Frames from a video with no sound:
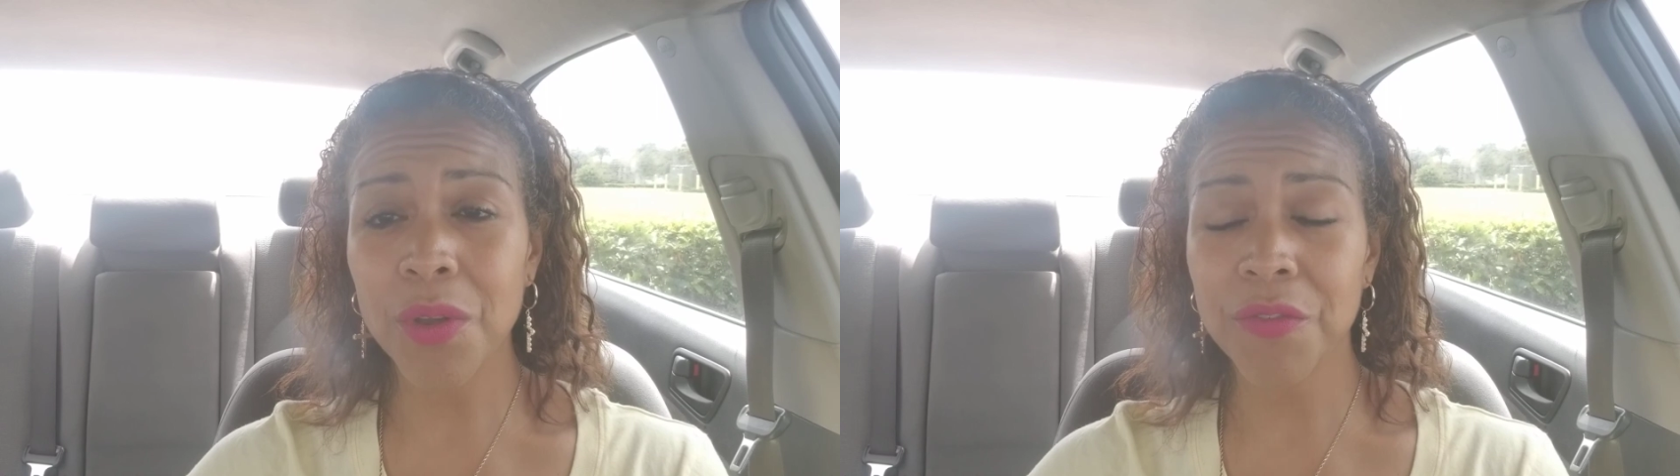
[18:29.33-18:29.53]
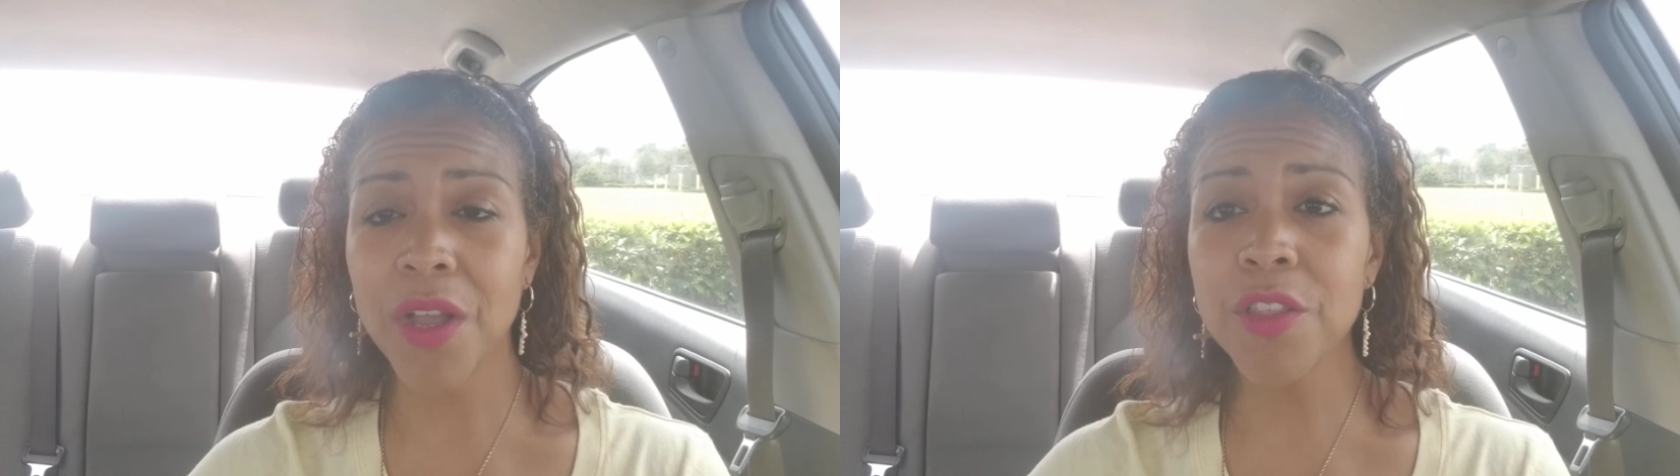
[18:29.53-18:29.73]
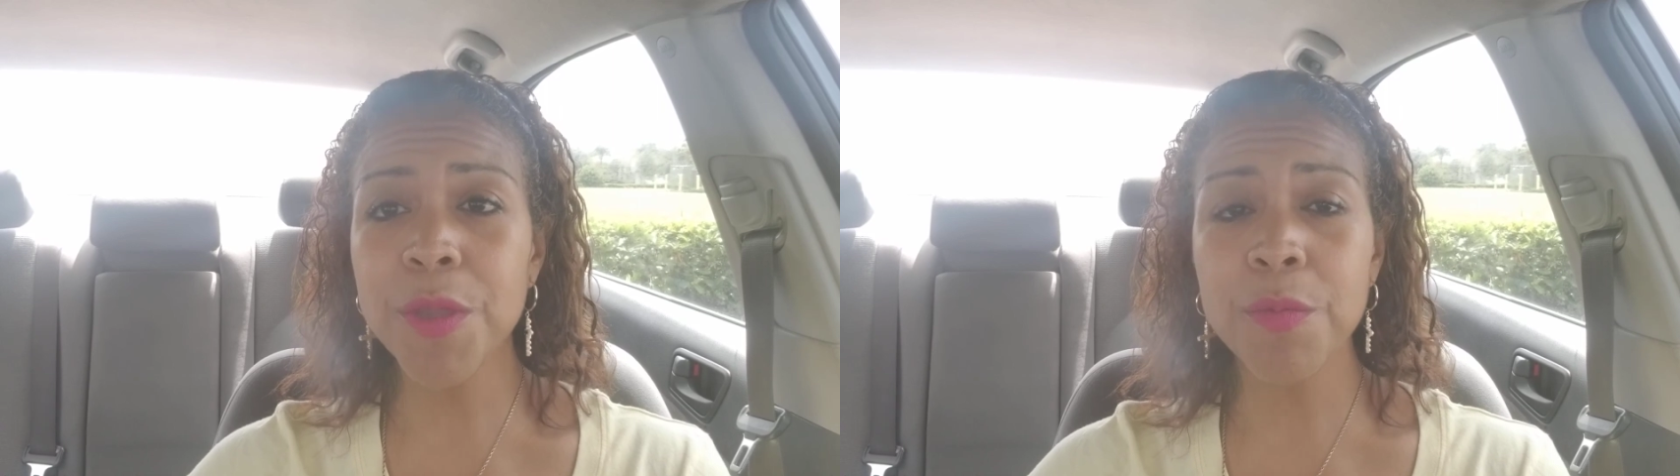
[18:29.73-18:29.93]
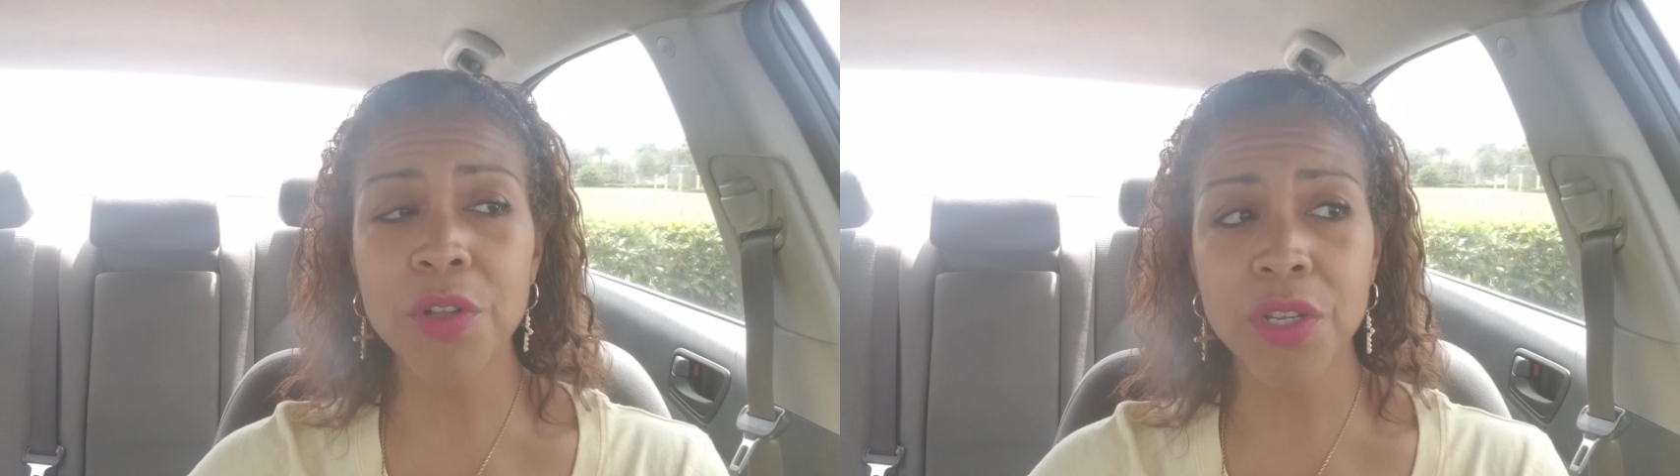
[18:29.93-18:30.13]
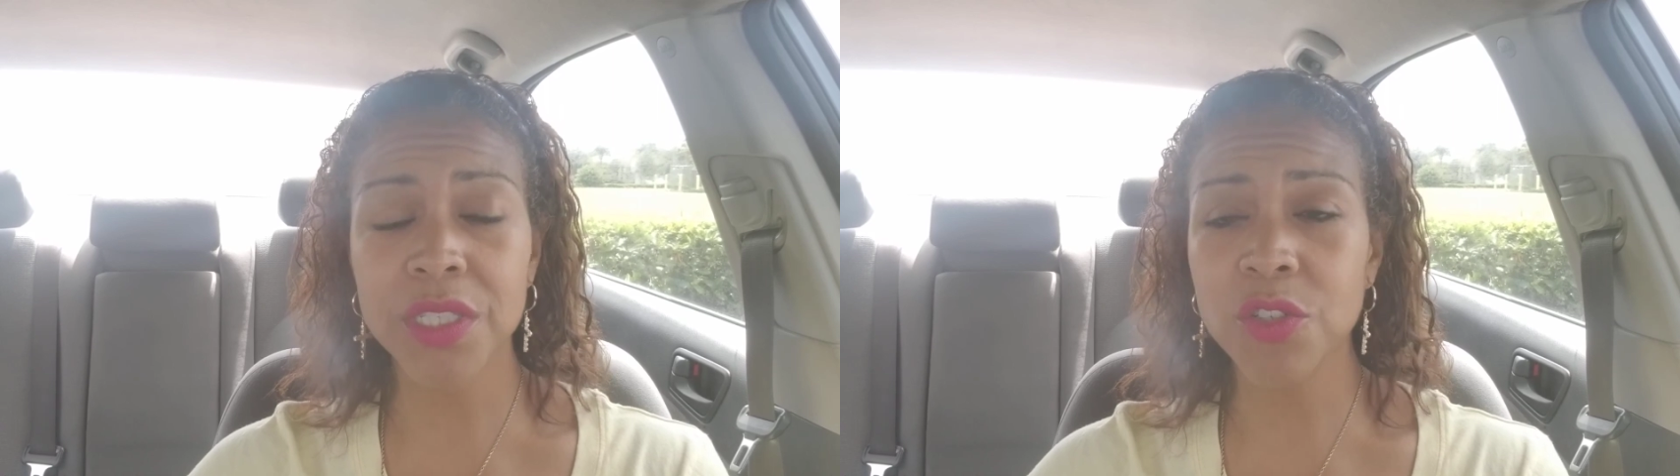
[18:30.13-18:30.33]
if other people
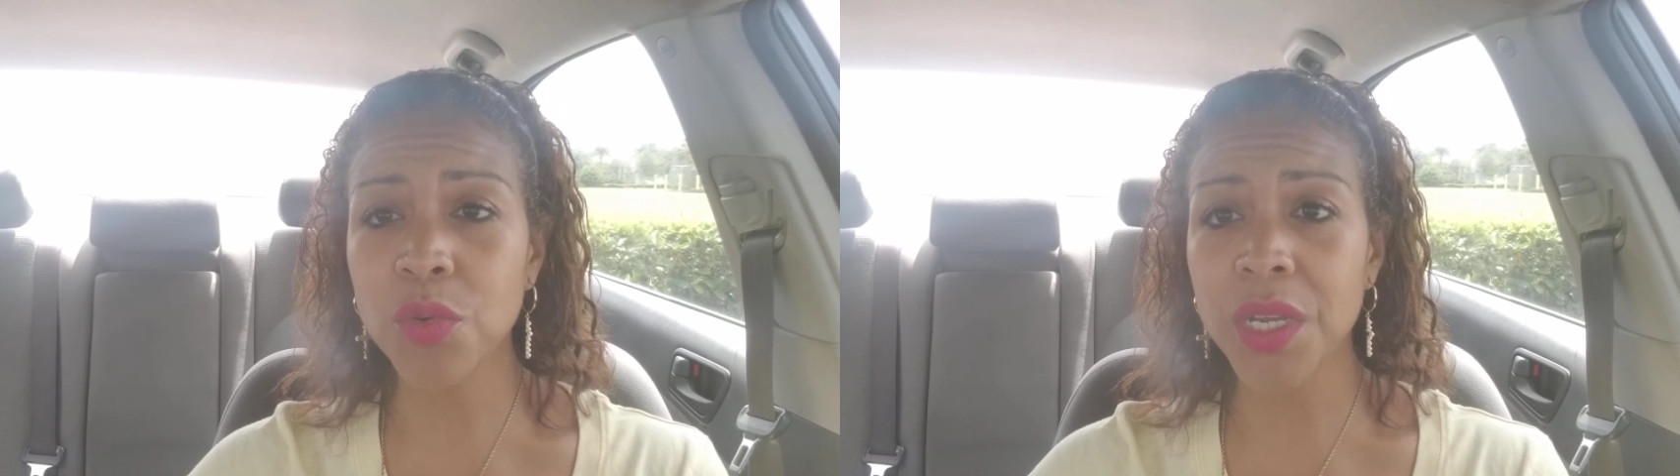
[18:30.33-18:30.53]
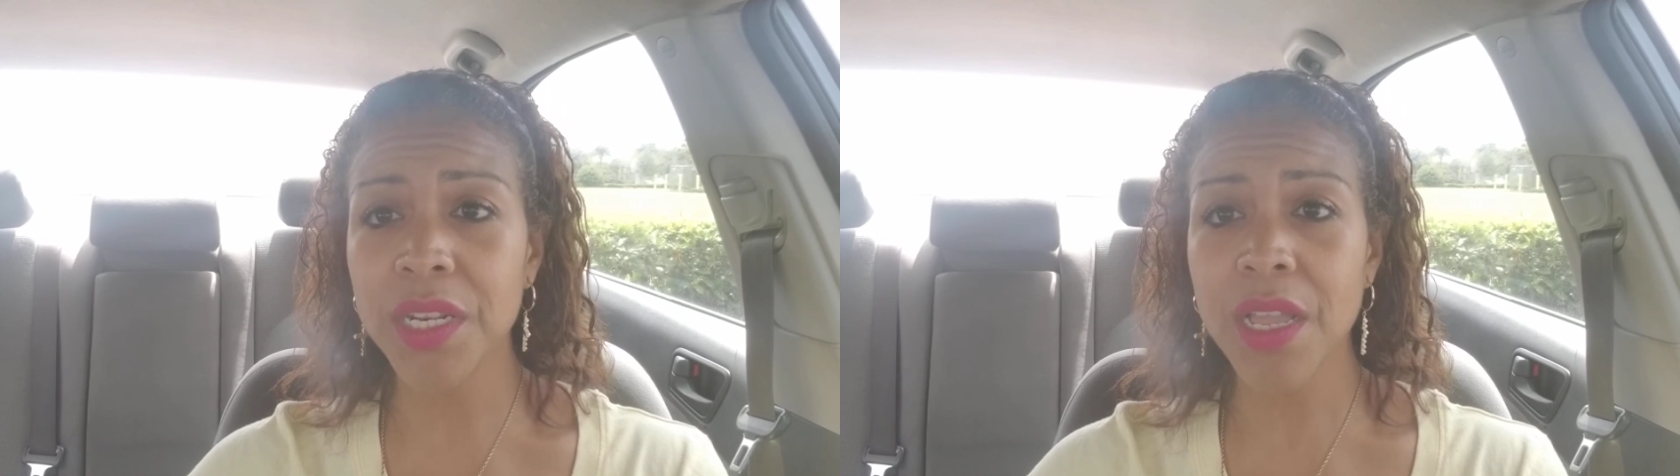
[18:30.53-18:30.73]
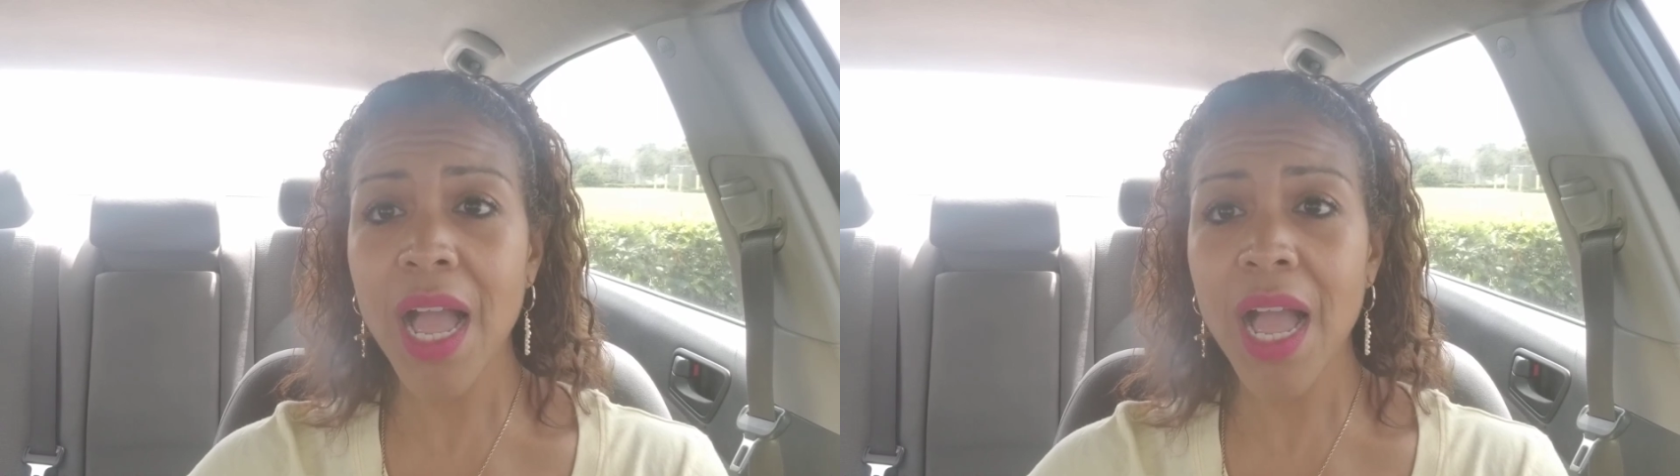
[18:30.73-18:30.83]
could do it,